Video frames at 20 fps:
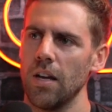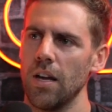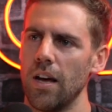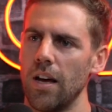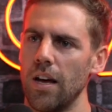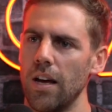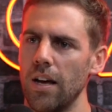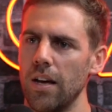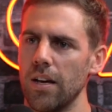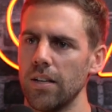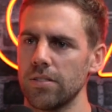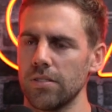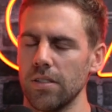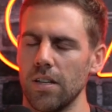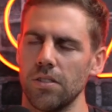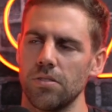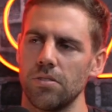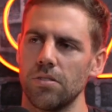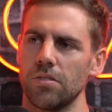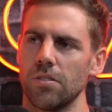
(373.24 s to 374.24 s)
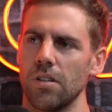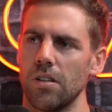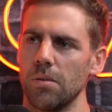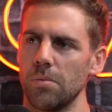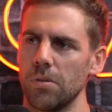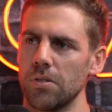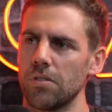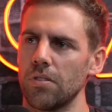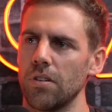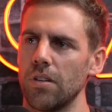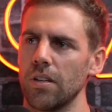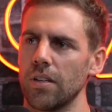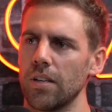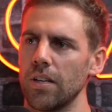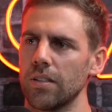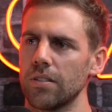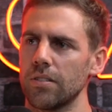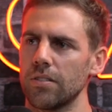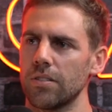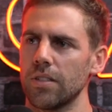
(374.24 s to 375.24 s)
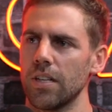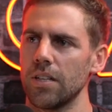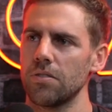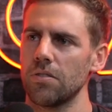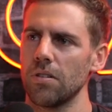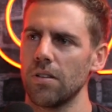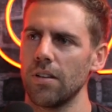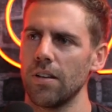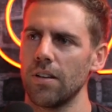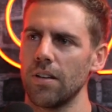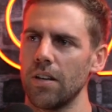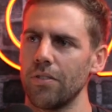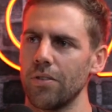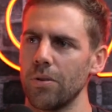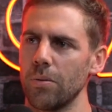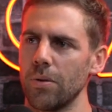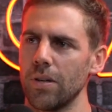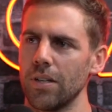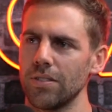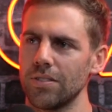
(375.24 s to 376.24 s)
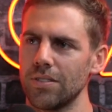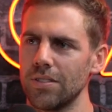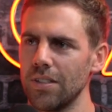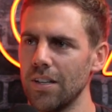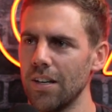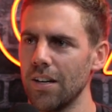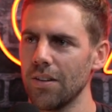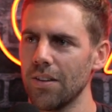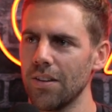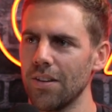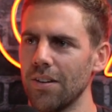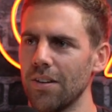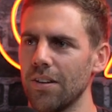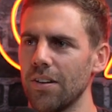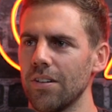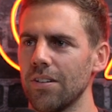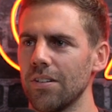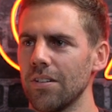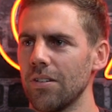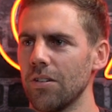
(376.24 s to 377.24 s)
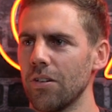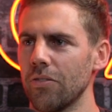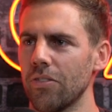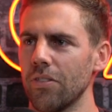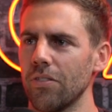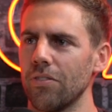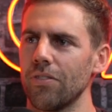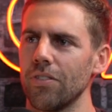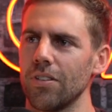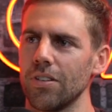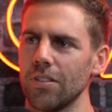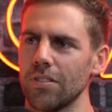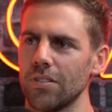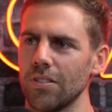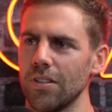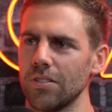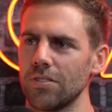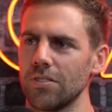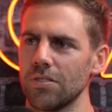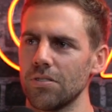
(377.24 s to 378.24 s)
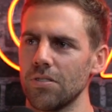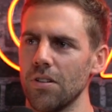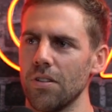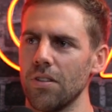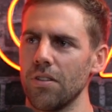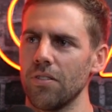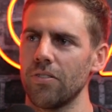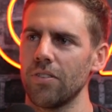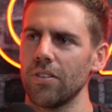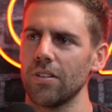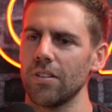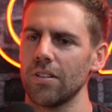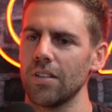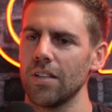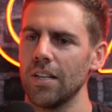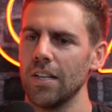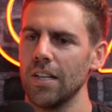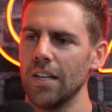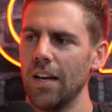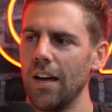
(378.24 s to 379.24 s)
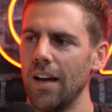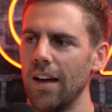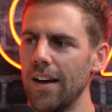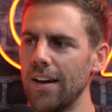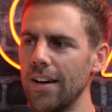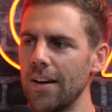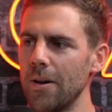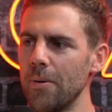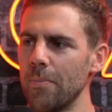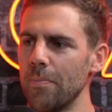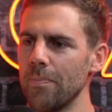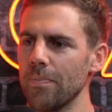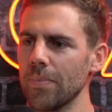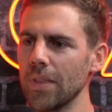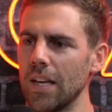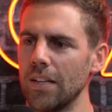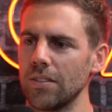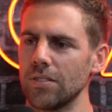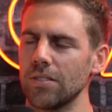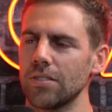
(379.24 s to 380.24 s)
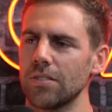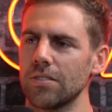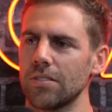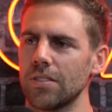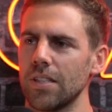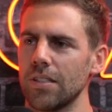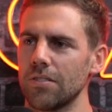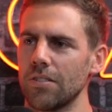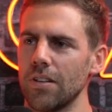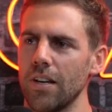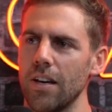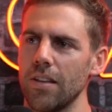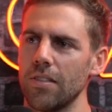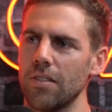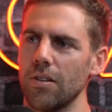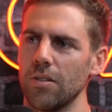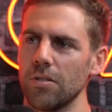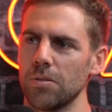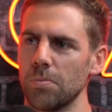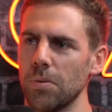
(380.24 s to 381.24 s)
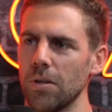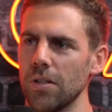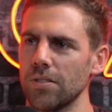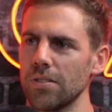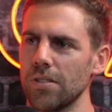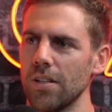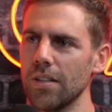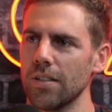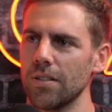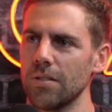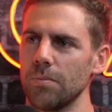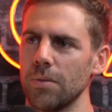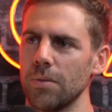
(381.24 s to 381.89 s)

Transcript: it's nice to slowly but surely get to learn everyone, see how they are off the field, not just on the field, and just create those bonds like you